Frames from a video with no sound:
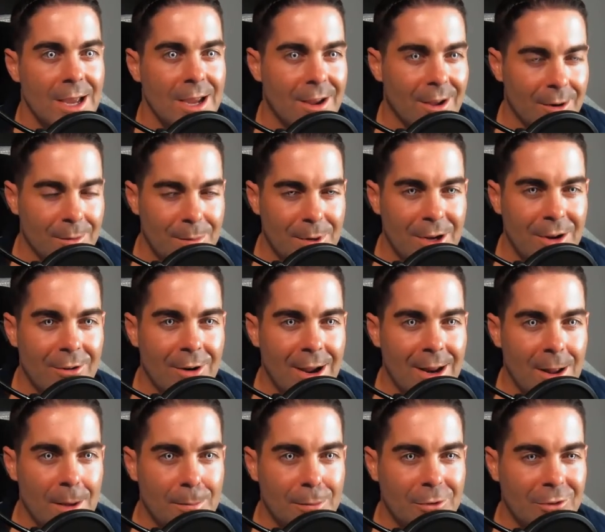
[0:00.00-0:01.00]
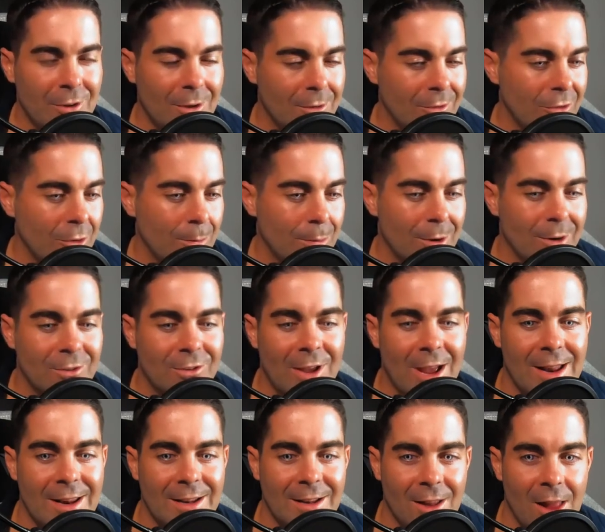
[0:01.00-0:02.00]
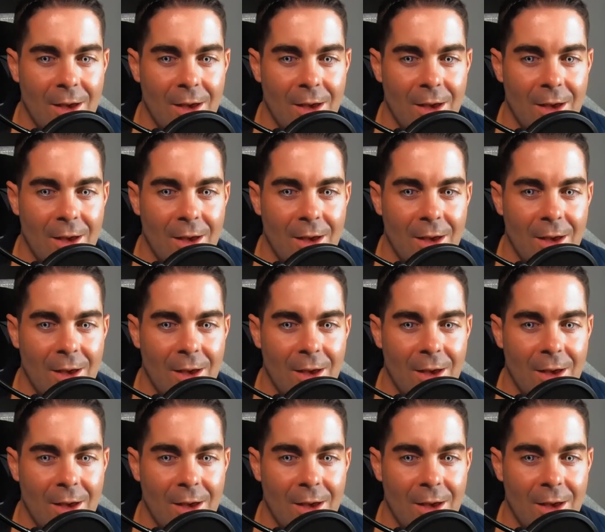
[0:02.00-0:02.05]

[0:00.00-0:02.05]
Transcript: Going to be a great episode. Super excited.